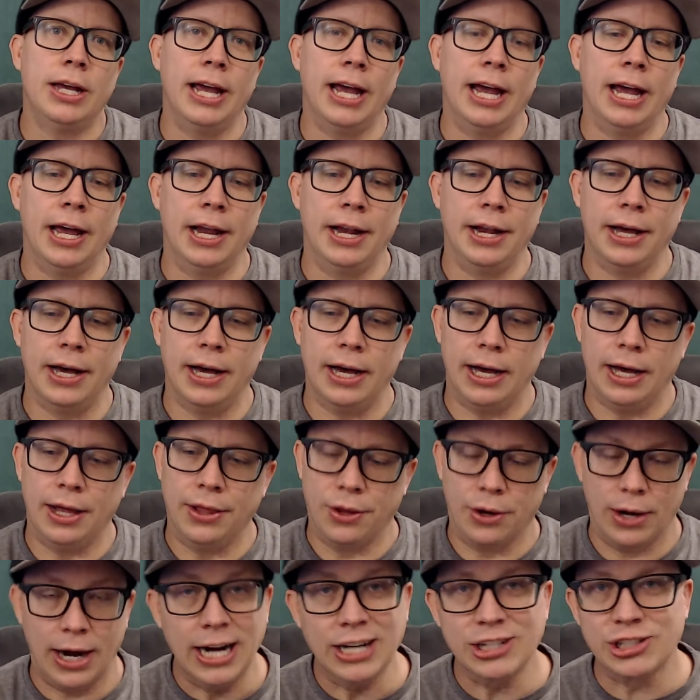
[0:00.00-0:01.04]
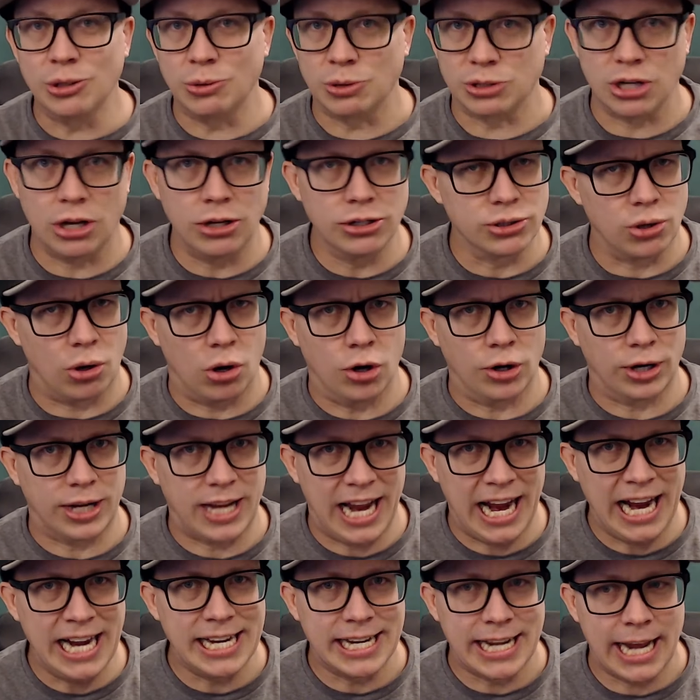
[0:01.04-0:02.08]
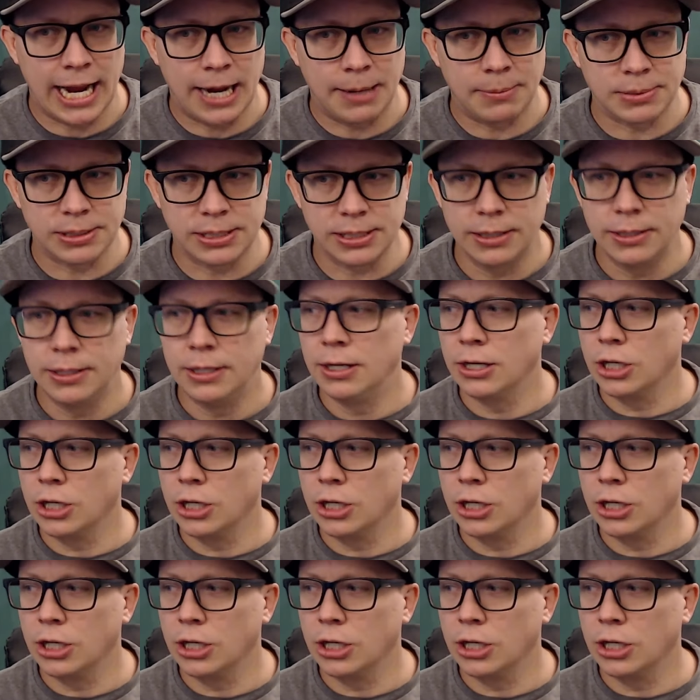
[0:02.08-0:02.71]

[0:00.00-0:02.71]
And there actually was also arcade games.